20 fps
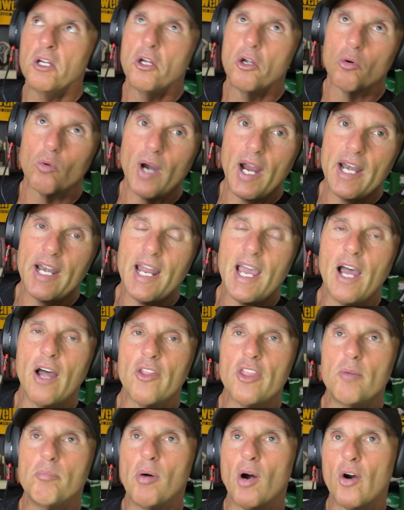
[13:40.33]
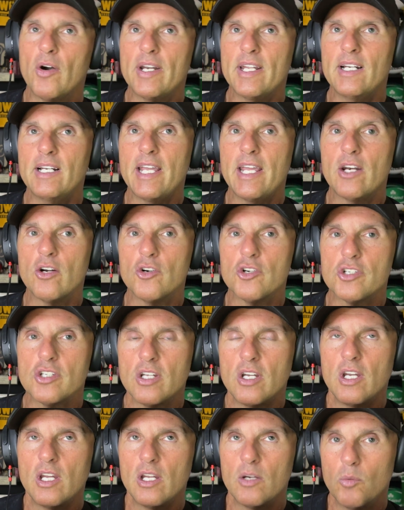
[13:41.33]
right now the party leaders,
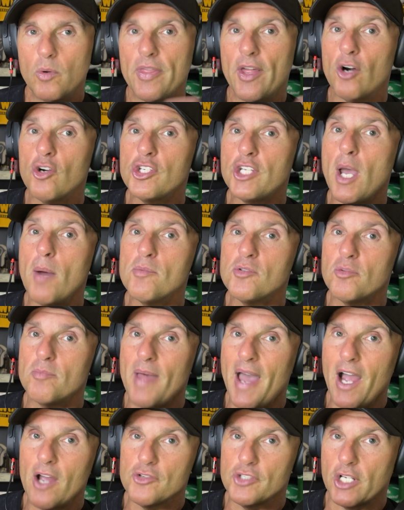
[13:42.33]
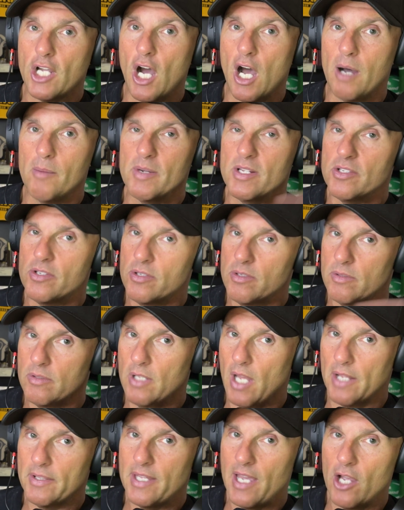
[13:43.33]
theirs comes from the House of Commons,
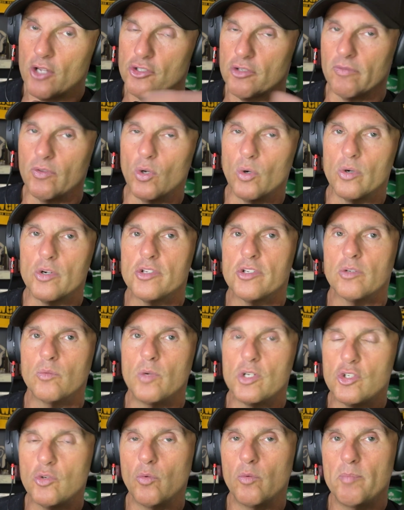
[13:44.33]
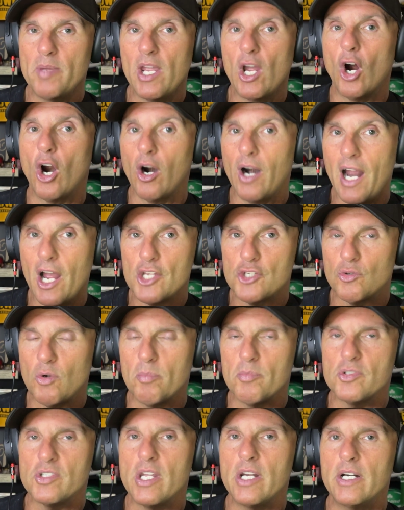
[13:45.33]
not the House of Lords, which would be our House of
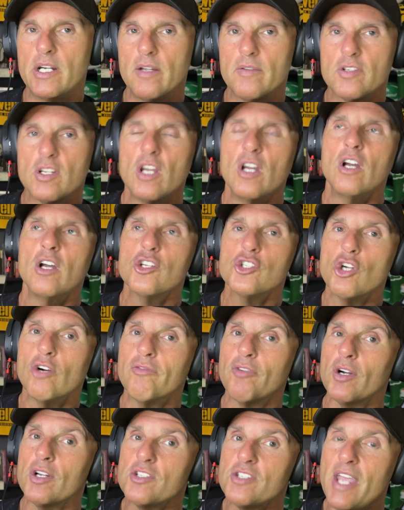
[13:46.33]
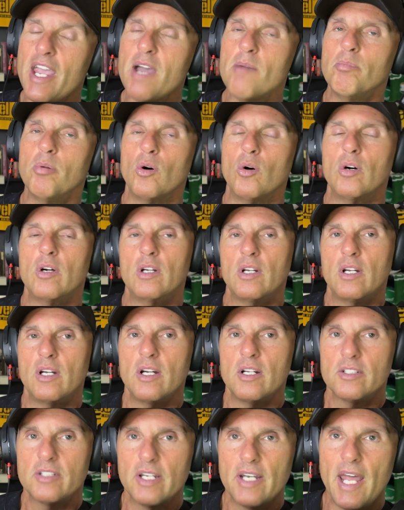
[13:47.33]
Representatives. So, for example,
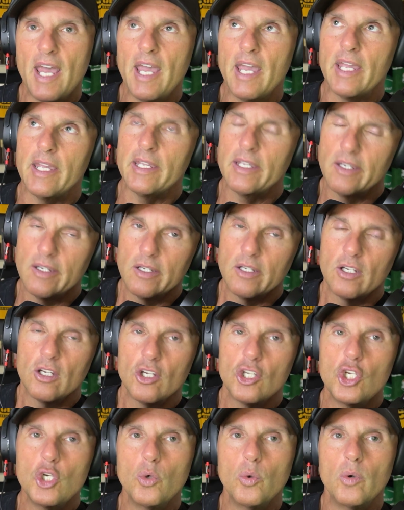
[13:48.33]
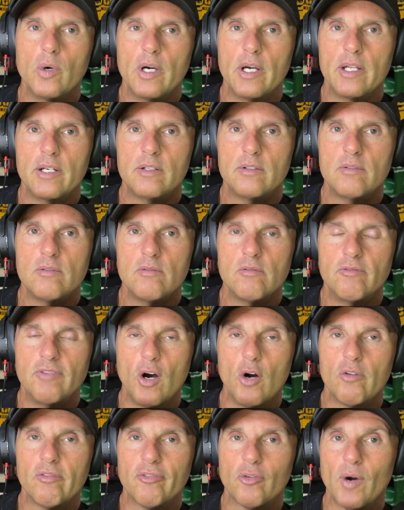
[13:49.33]
today you would
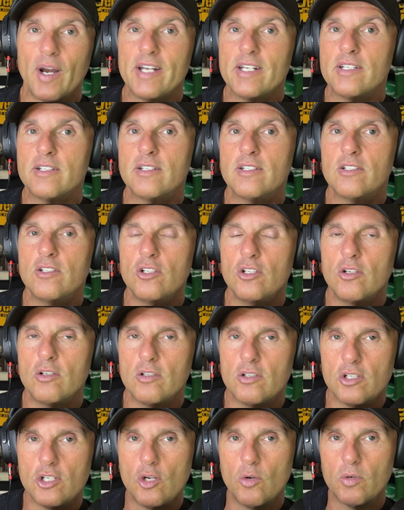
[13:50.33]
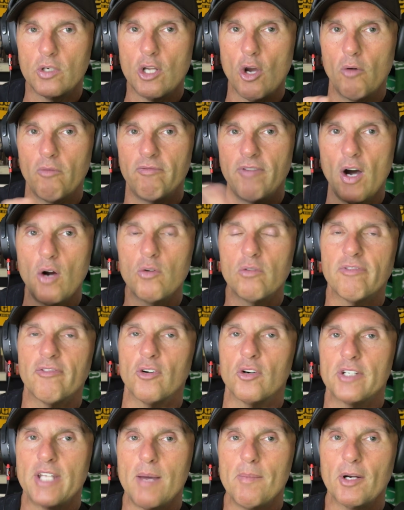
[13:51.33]
vote for you would go vote for
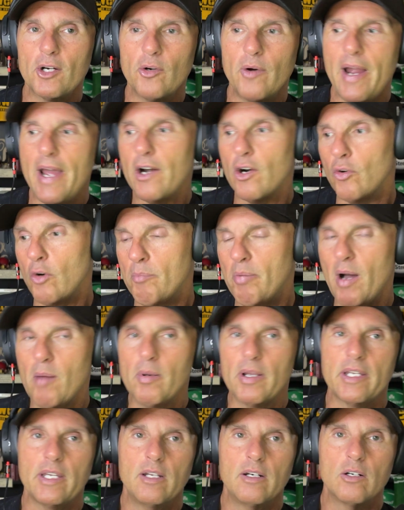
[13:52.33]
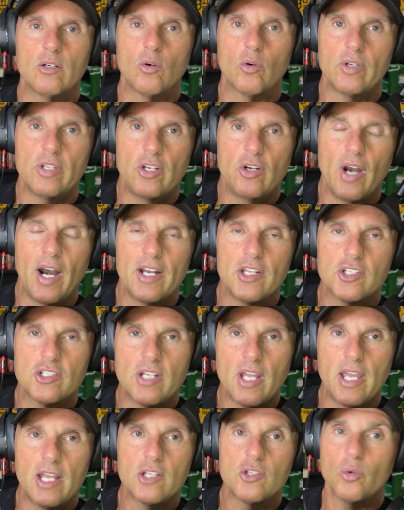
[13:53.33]
Democrat or Republican, or in the United
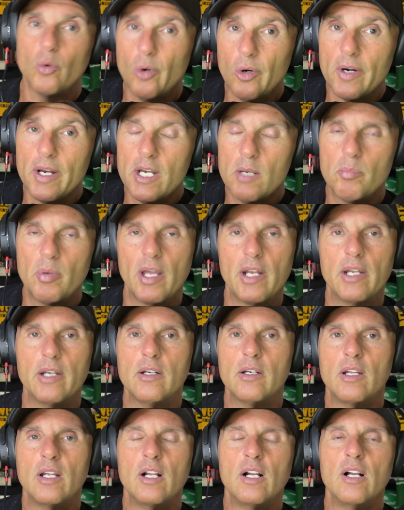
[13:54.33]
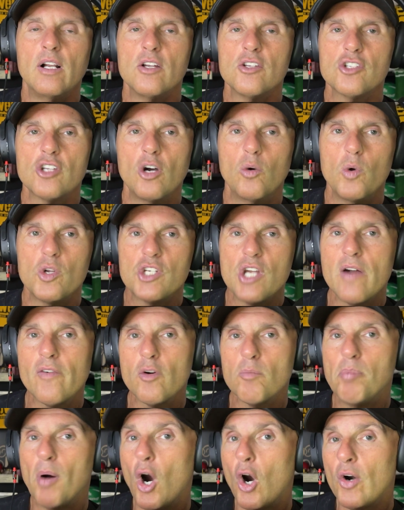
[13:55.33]
States, or independent. So, whichever
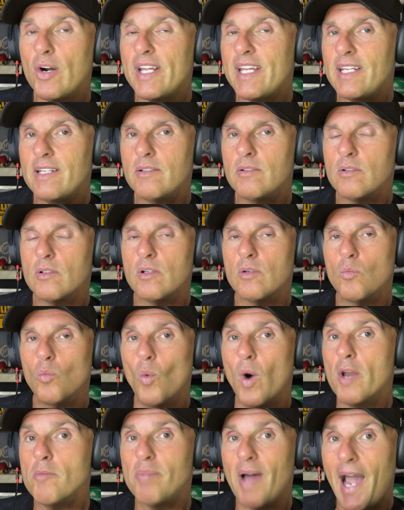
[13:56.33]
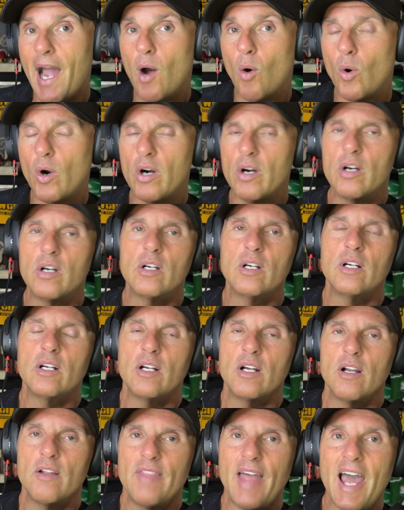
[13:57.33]
party won power,
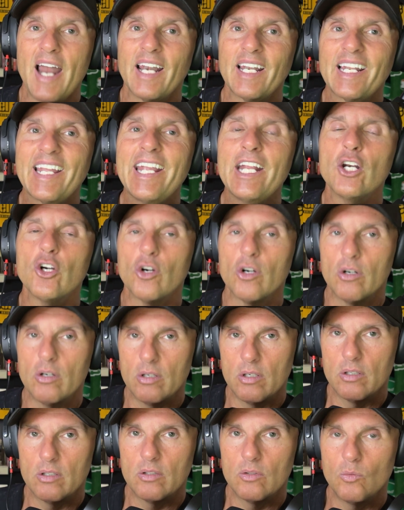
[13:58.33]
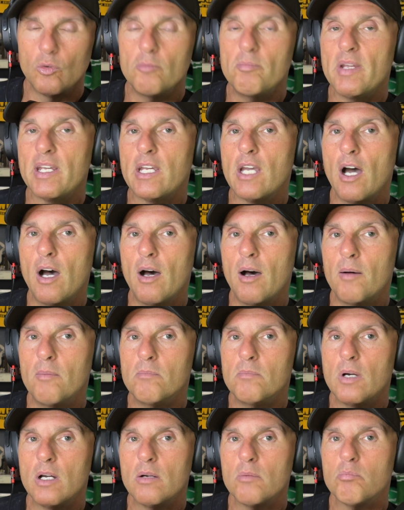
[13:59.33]
that leader would
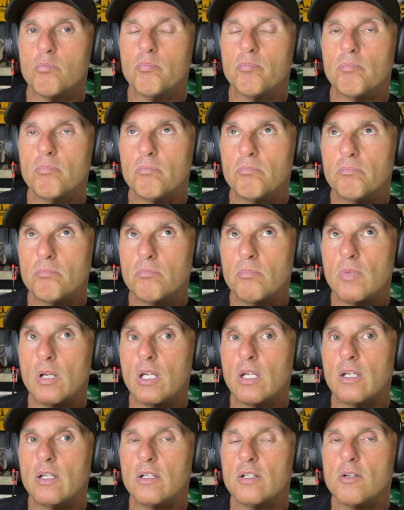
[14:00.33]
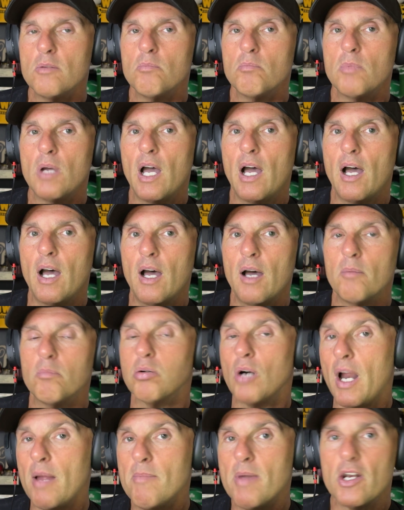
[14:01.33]
become
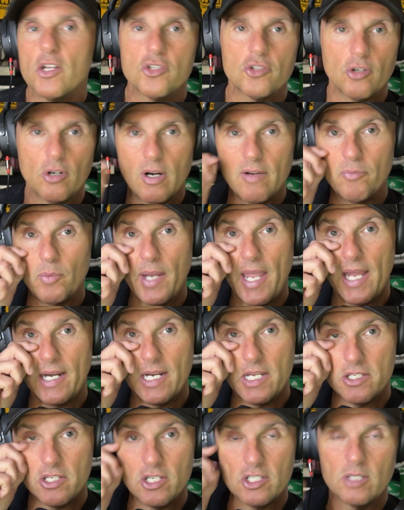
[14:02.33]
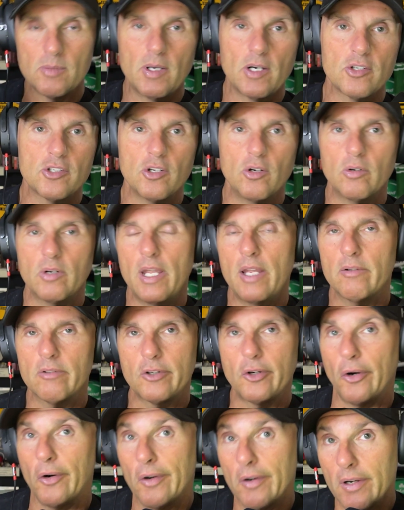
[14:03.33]
prime minister if we had that system here. So
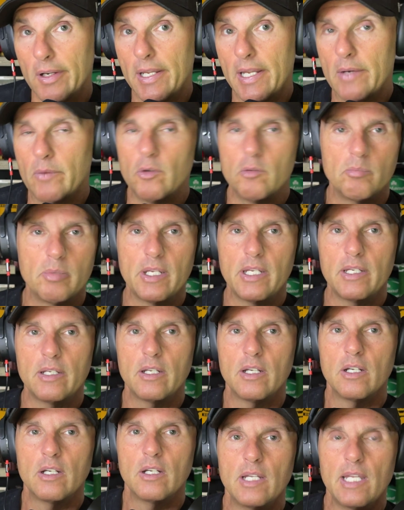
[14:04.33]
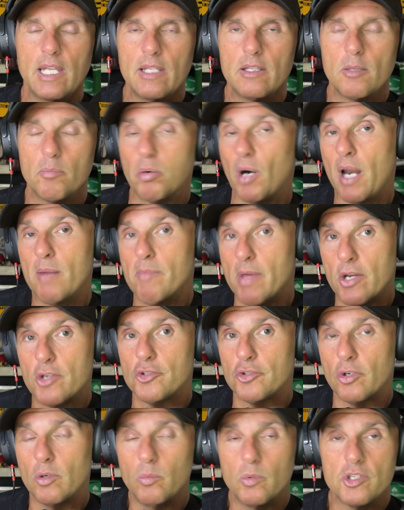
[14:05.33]
currently it would be, the prime
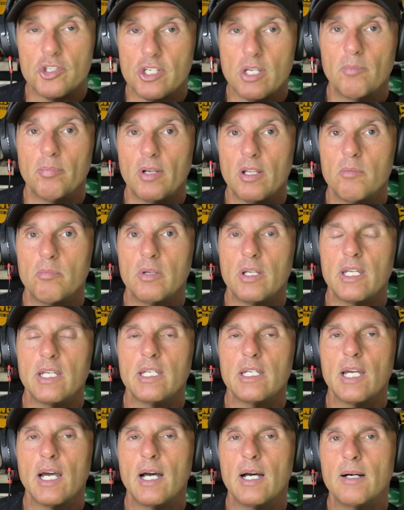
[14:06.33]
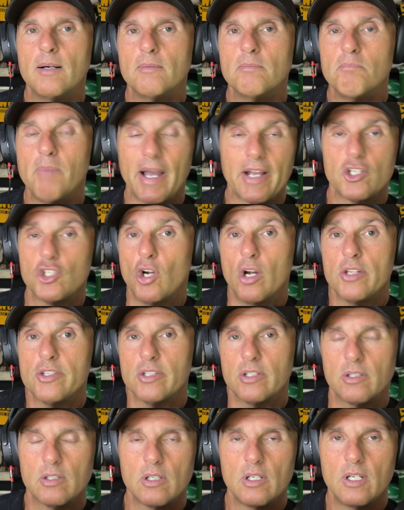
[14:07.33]
minister would simply be Mike
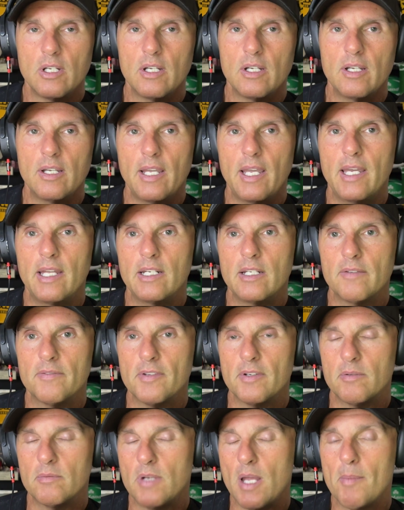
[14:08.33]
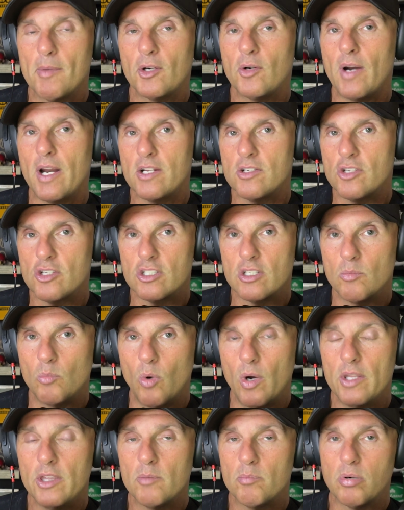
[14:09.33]
Johnson. And if the Democratic system
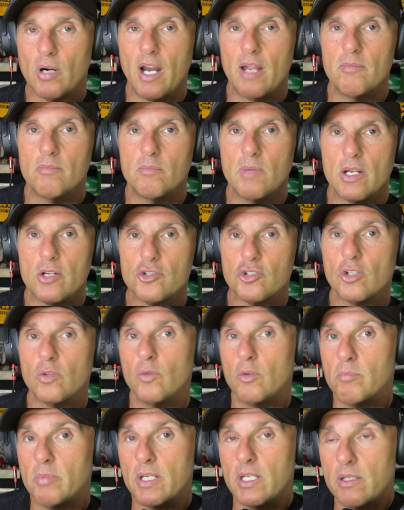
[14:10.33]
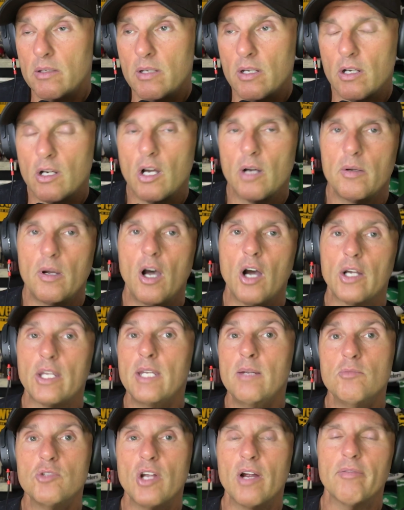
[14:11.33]
won, the prime minister would be
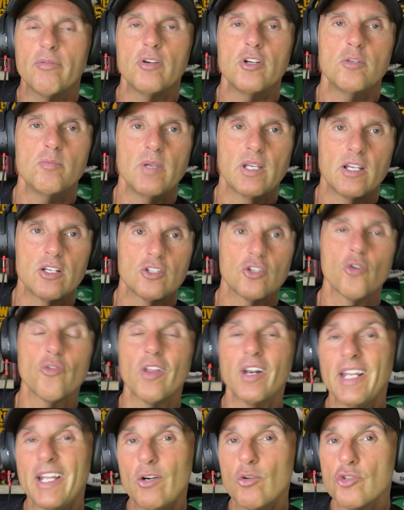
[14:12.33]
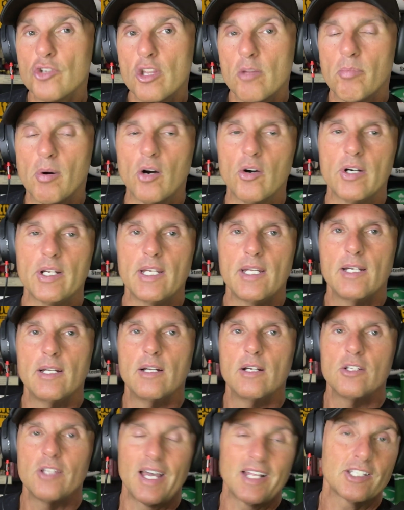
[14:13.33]
Hakeem Jeffries because they're the leaders of the party.
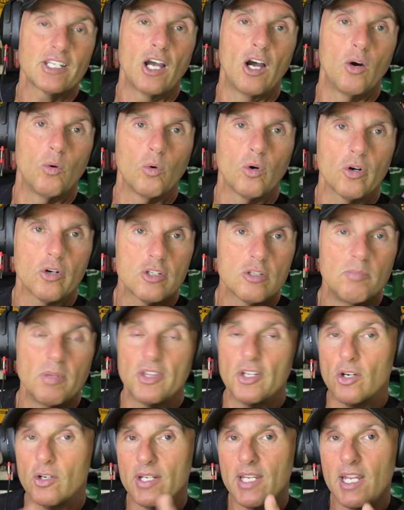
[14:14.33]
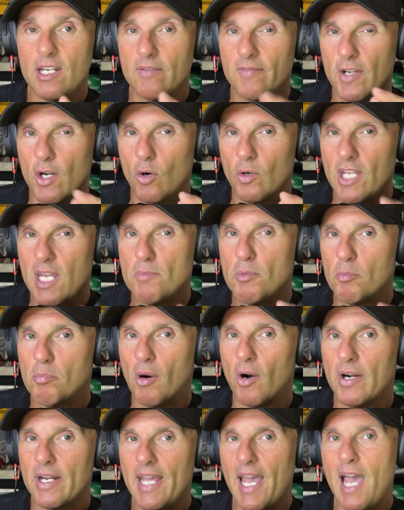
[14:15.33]
That's how it works. But there again, if you don't keep your
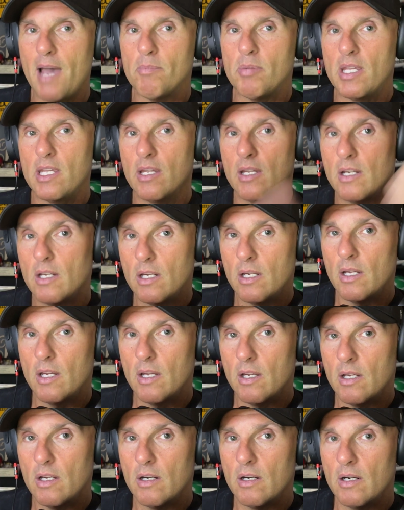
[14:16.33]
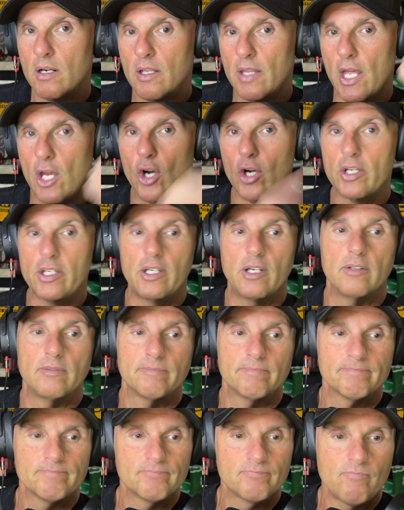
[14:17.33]
party happy, they hook you.
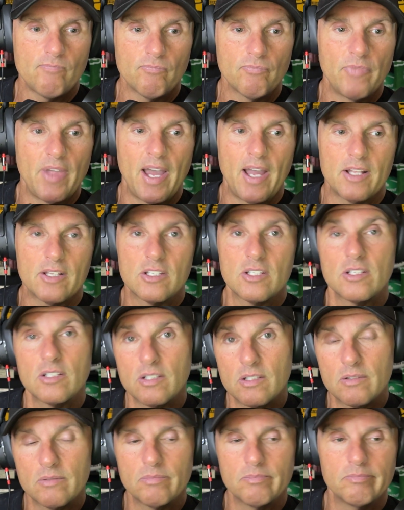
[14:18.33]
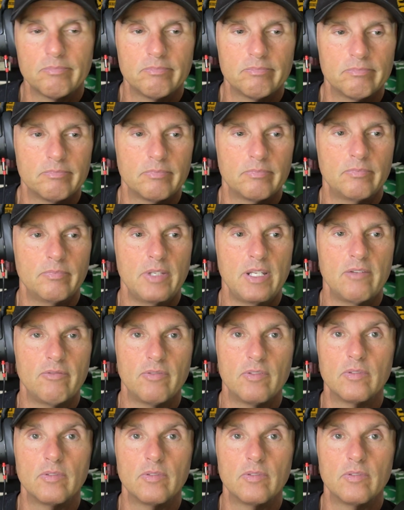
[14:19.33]
That's the